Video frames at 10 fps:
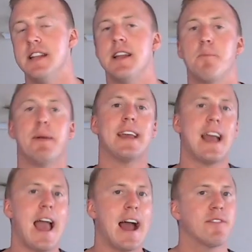Now, big
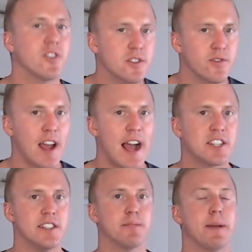adverse reactions,